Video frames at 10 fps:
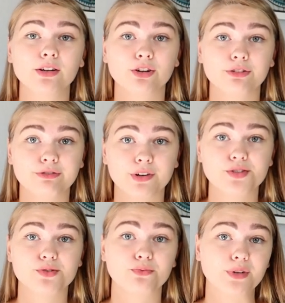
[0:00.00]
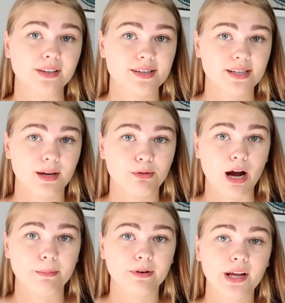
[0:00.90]
her first real estate
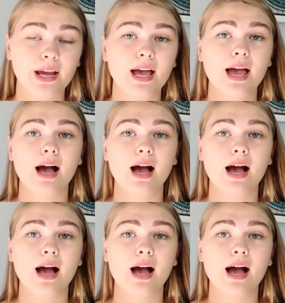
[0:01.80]
property,